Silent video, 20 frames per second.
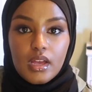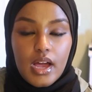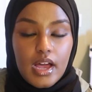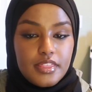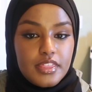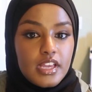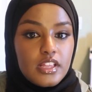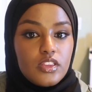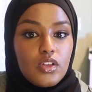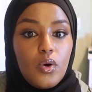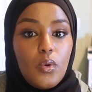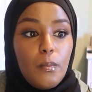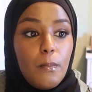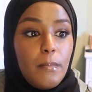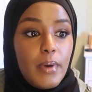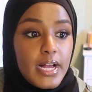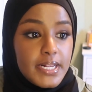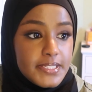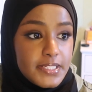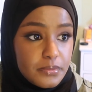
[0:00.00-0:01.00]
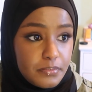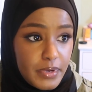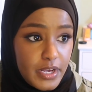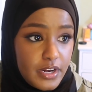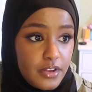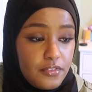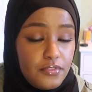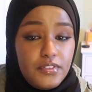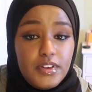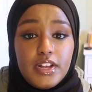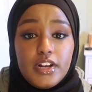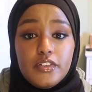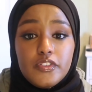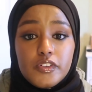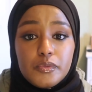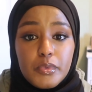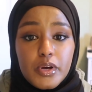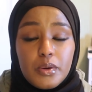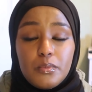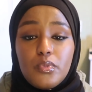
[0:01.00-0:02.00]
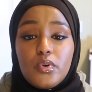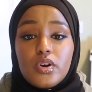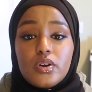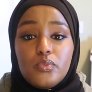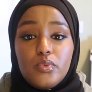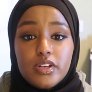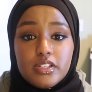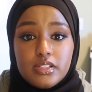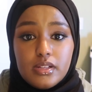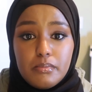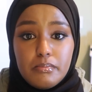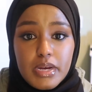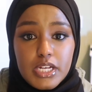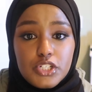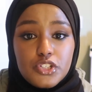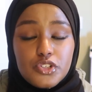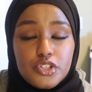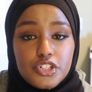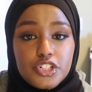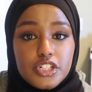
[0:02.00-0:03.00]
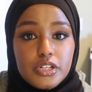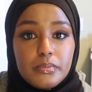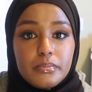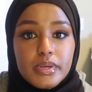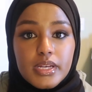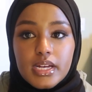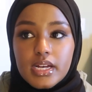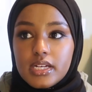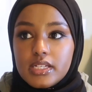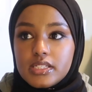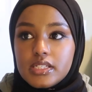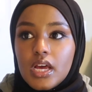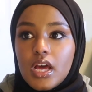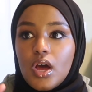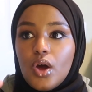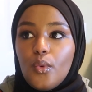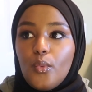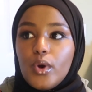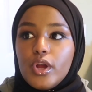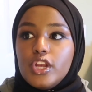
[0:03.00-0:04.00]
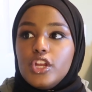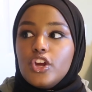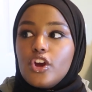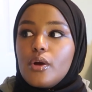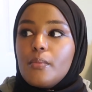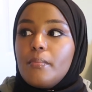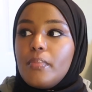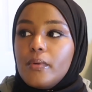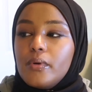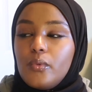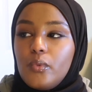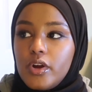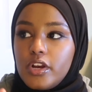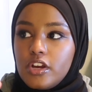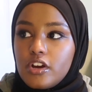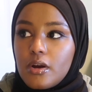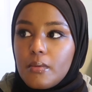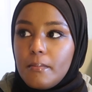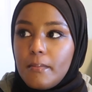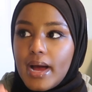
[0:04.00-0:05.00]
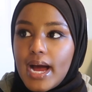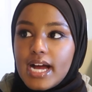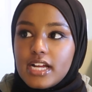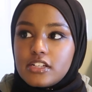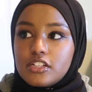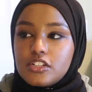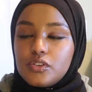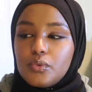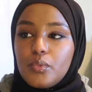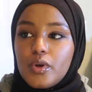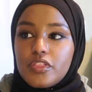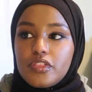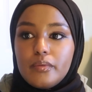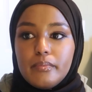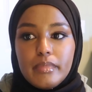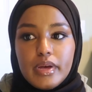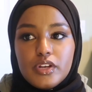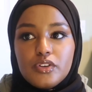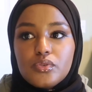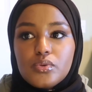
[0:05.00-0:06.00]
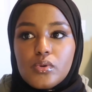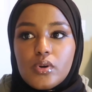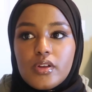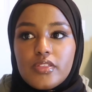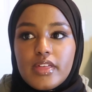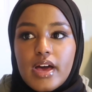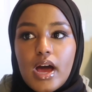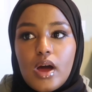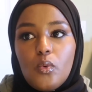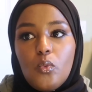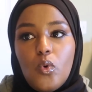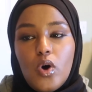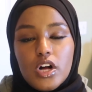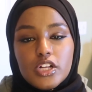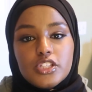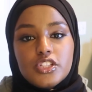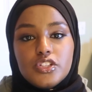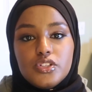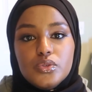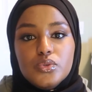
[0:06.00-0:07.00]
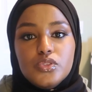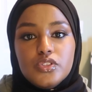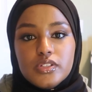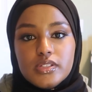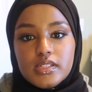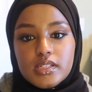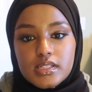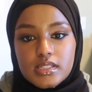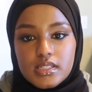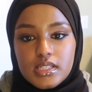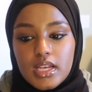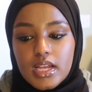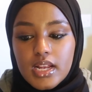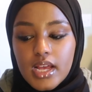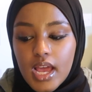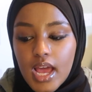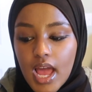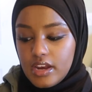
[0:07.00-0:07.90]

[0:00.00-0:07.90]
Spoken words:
I think the best benefit of Springboard was the mentorship, because when you're matched with a mentor that wants you to succeed,